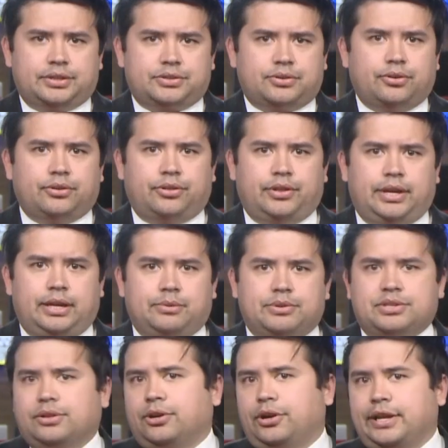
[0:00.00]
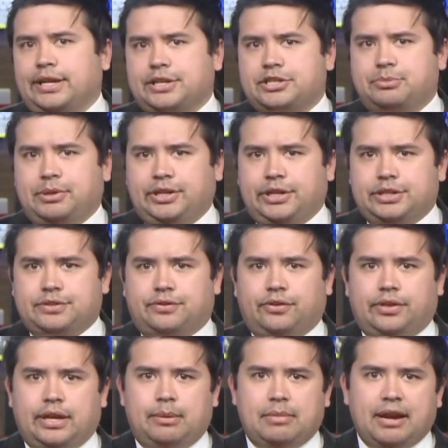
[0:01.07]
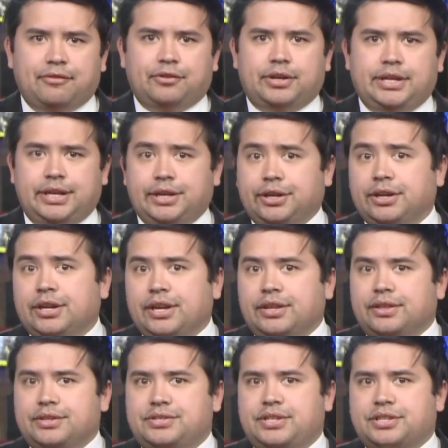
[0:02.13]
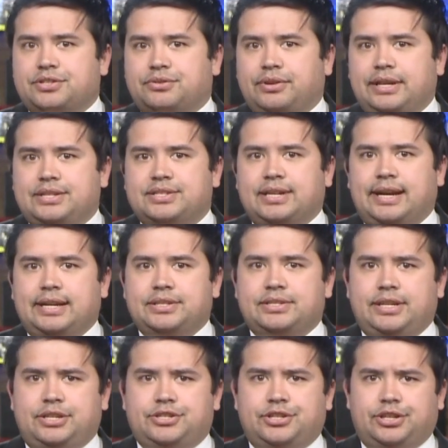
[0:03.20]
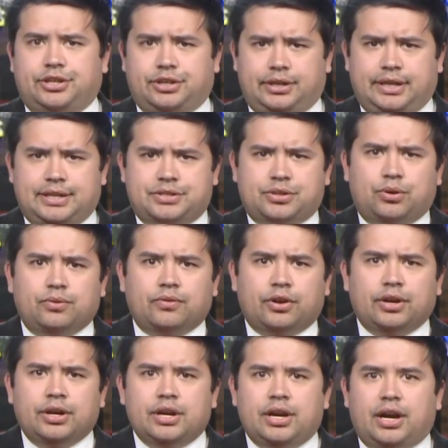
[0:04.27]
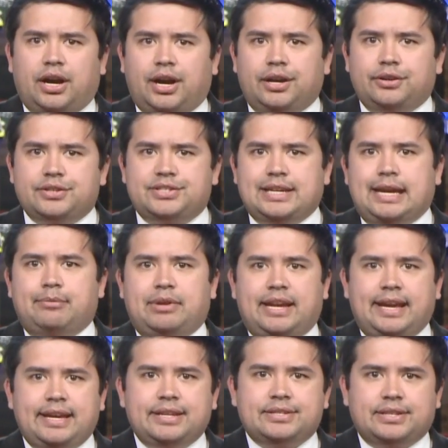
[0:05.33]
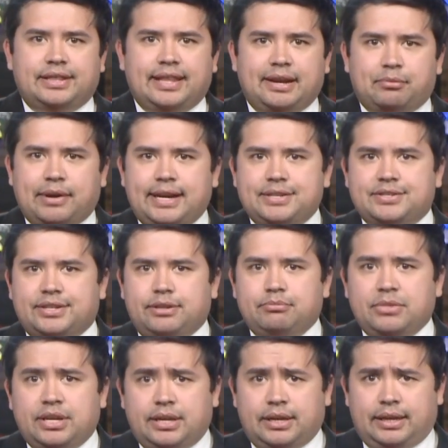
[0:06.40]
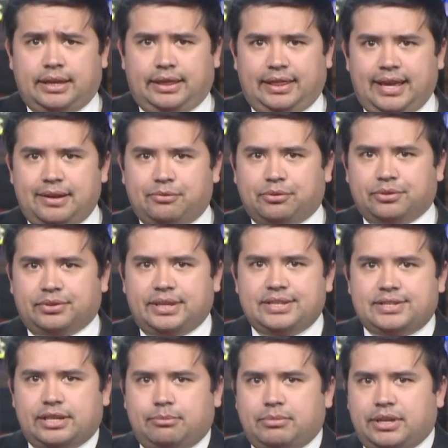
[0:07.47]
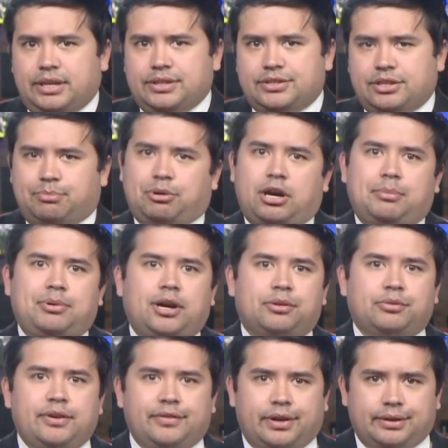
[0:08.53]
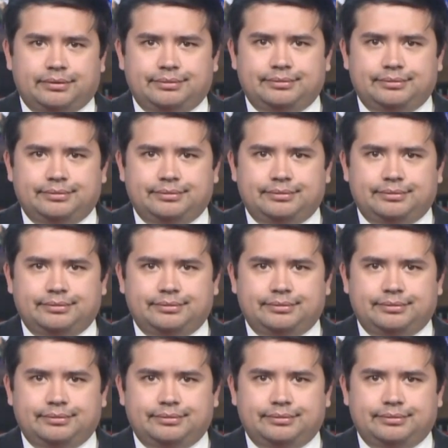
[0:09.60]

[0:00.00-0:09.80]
this whole thing was a learning experience for them. Every year, the sixth grade science teacher gets over 100 salmon eggs and they raise them and then release them into the Paw Paw River.